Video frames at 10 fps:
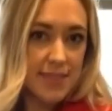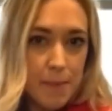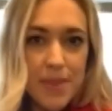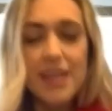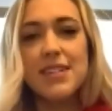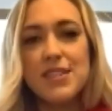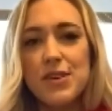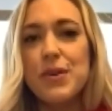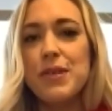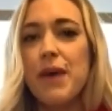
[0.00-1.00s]
something to do
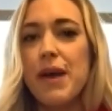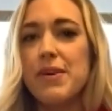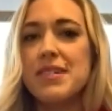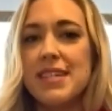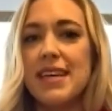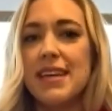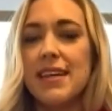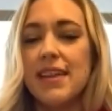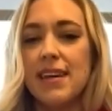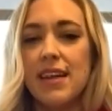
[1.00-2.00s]
with why we're seeing
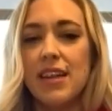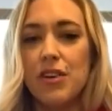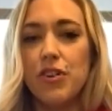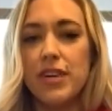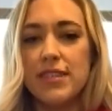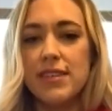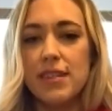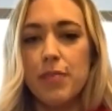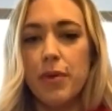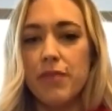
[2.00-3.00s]
an increase in
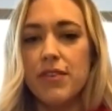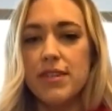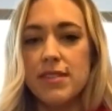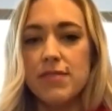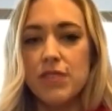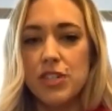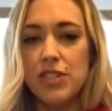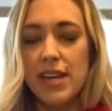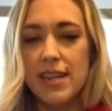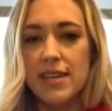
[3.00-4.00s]
the prevalence of
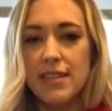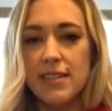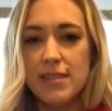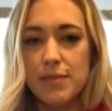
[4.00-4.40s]
nearsightedness.